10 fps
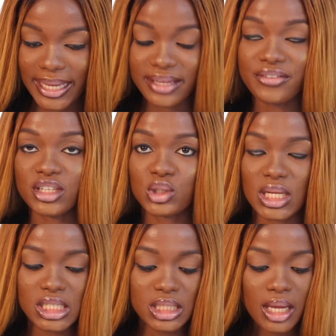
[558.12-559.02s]

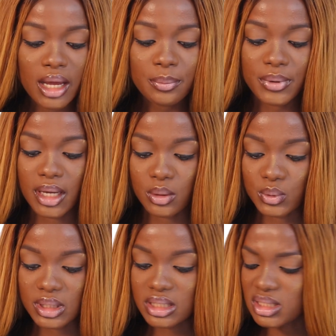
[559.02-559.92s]
eventually paired
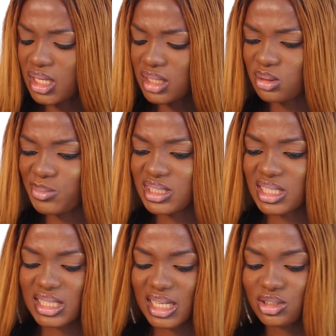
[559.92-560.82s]
with this. Yeah, so
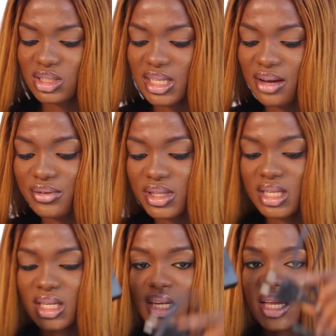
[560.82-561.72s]
basically that's just
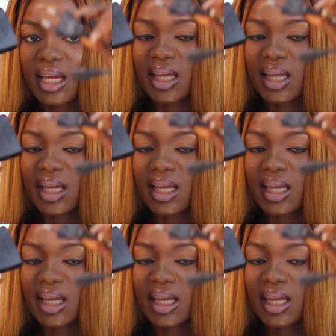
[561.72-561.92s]
everything.